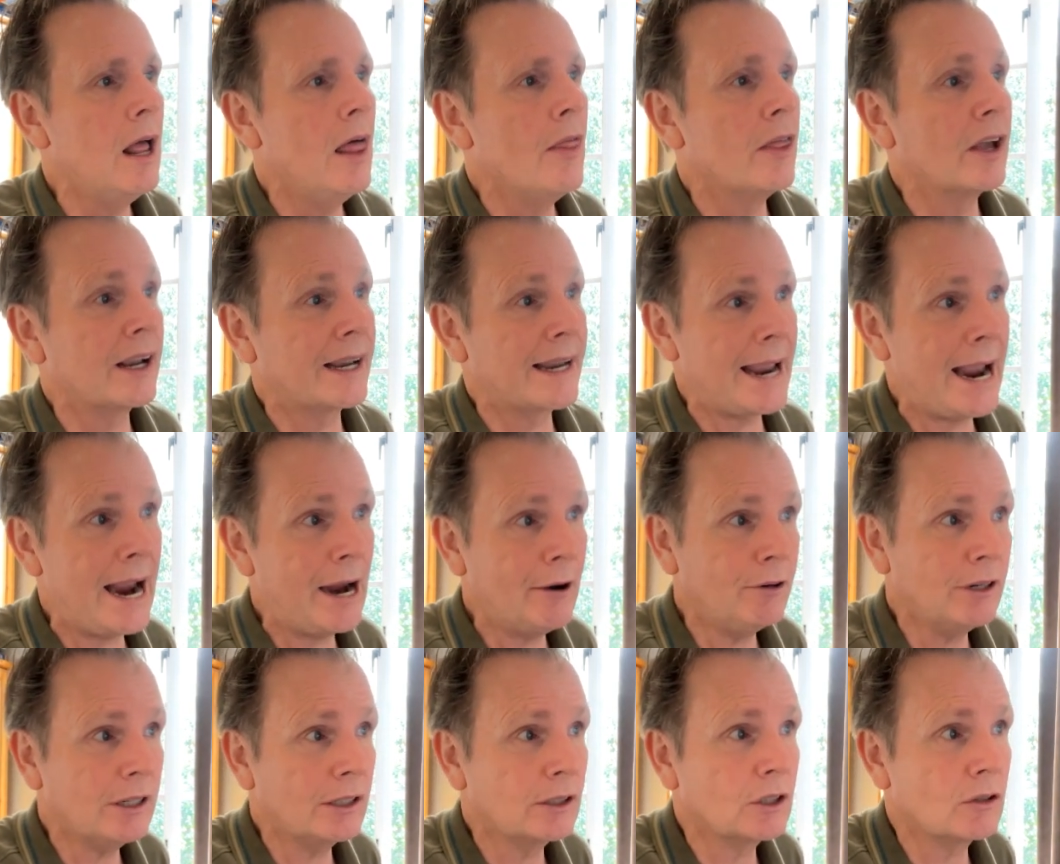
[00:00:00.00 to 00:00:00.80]
The
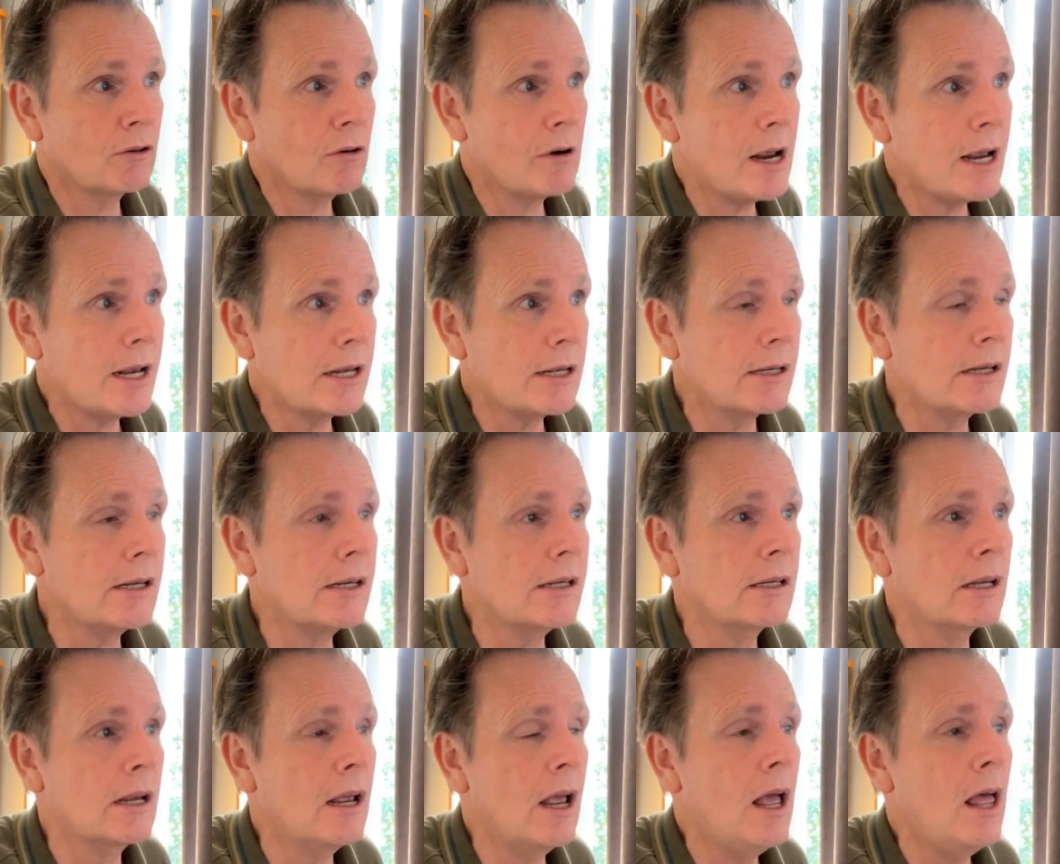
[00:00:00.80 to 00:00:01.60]
carex
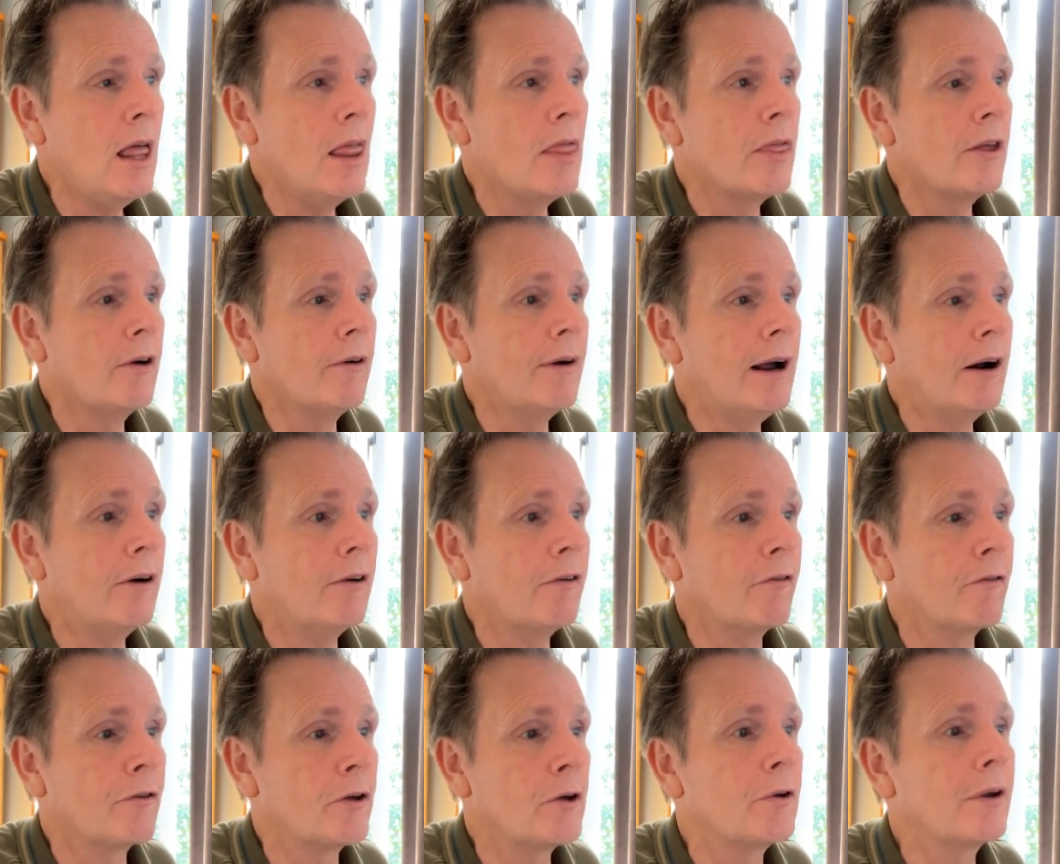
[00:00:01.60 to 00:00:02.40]
grasses, there are a
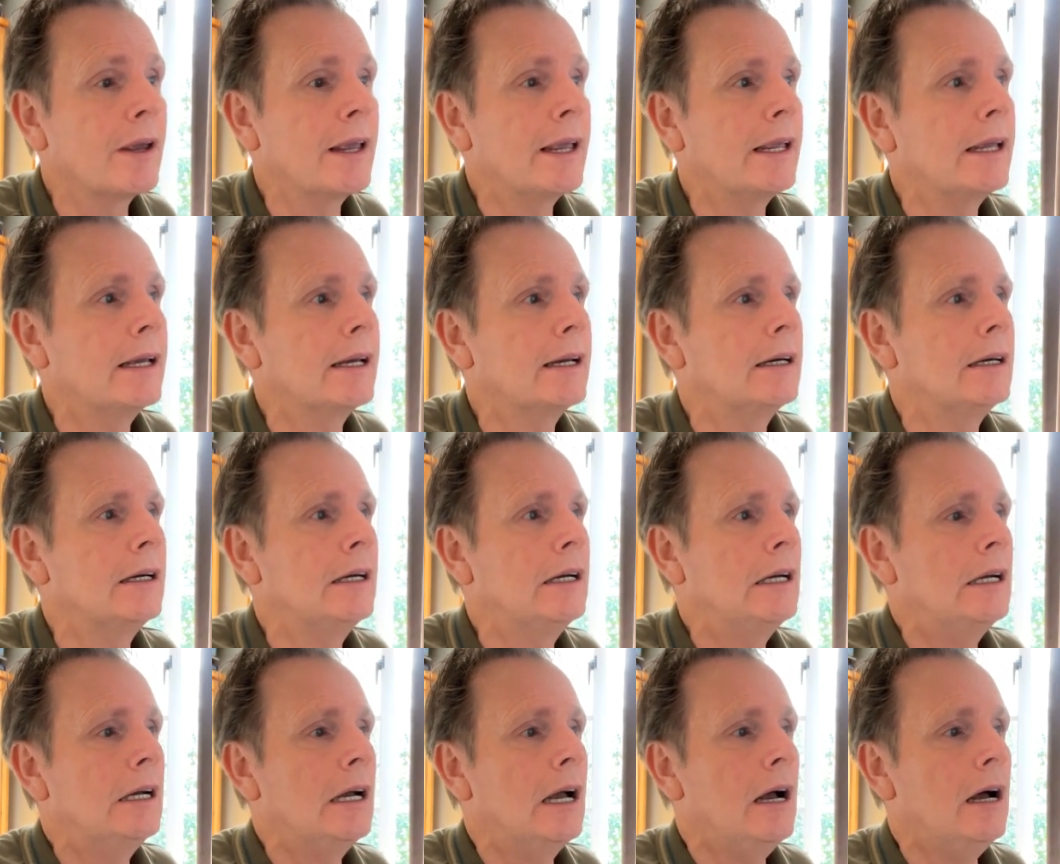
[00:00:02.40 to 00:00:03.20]
few here
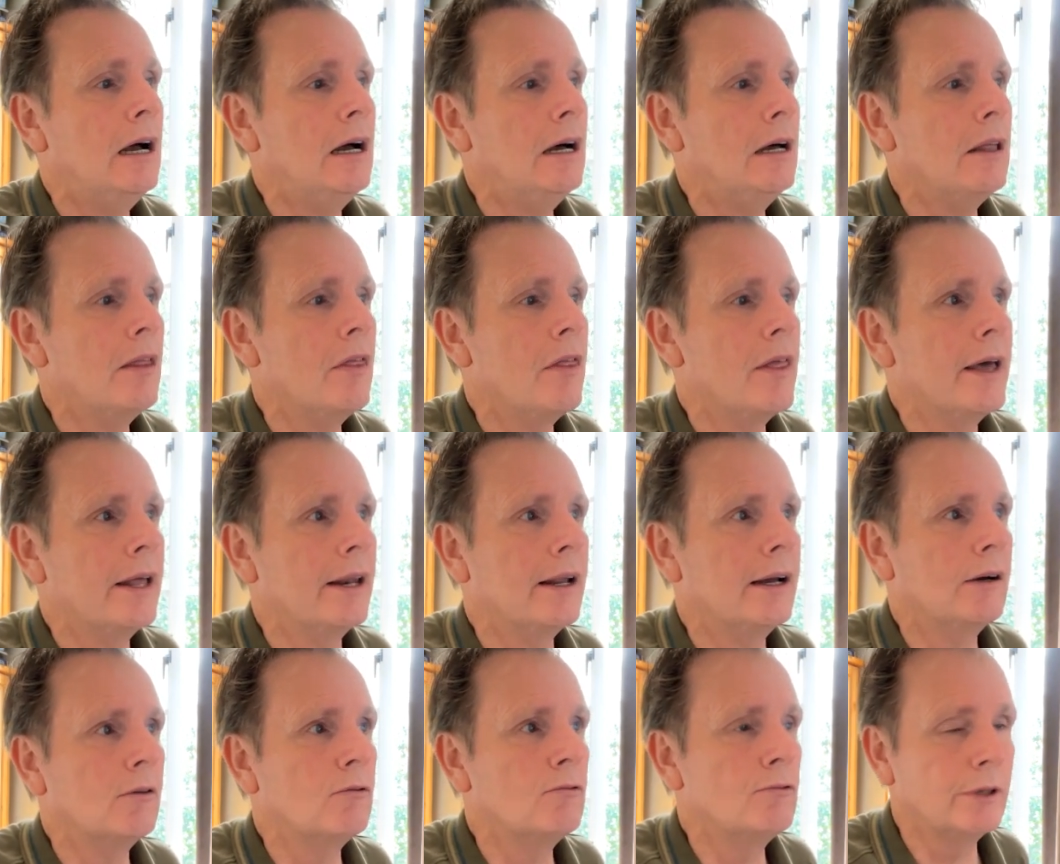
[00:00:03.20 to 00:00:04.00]
that
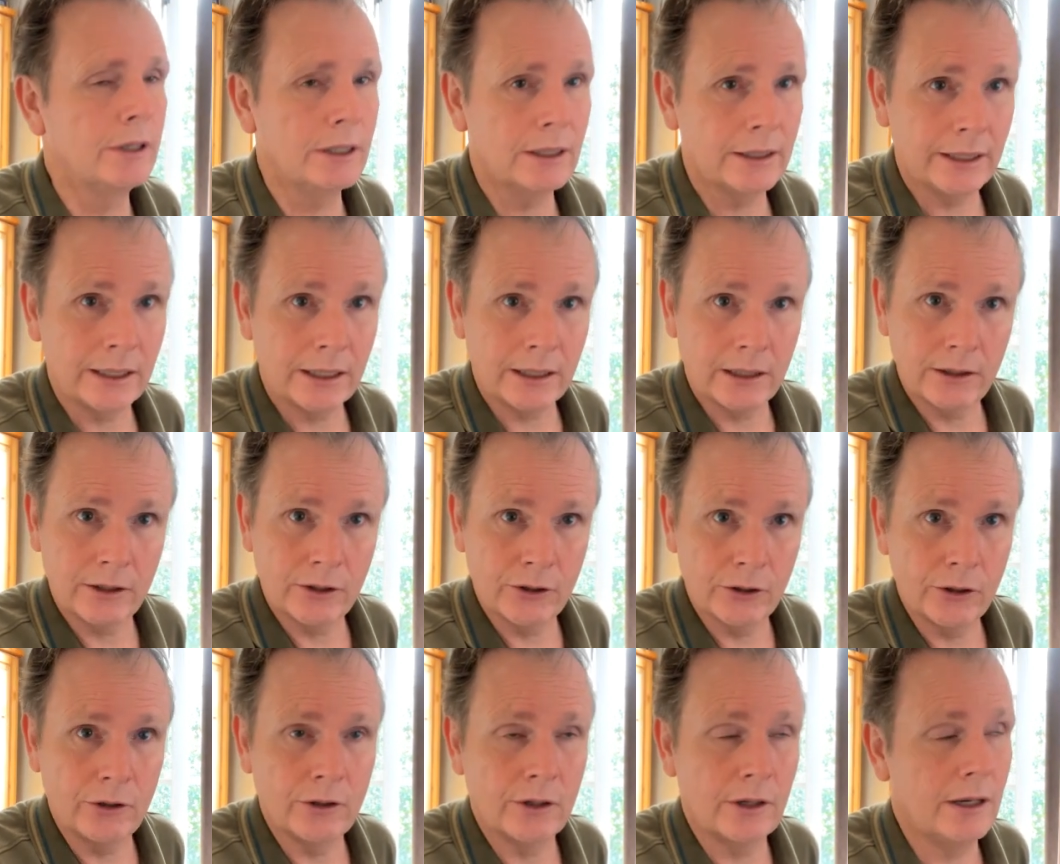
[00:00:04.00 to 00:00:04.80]
are really
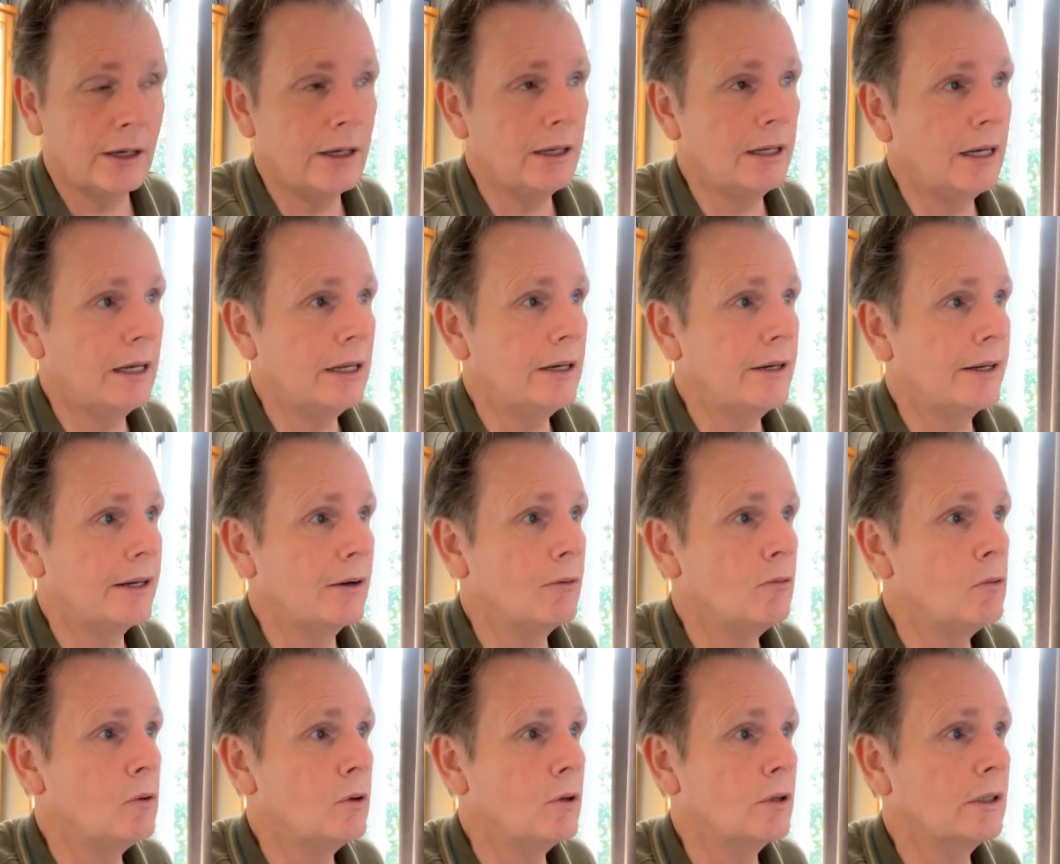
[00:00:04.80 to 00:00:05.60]
good near
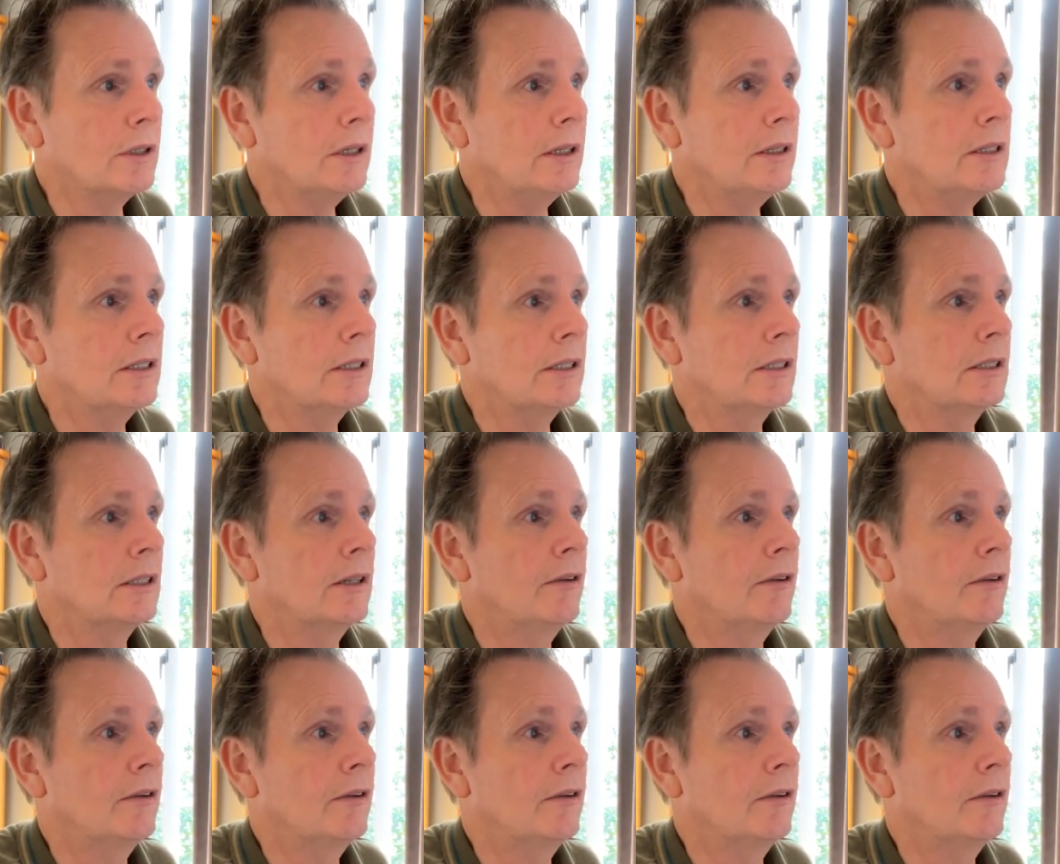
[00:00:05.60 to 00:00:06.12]
water. This is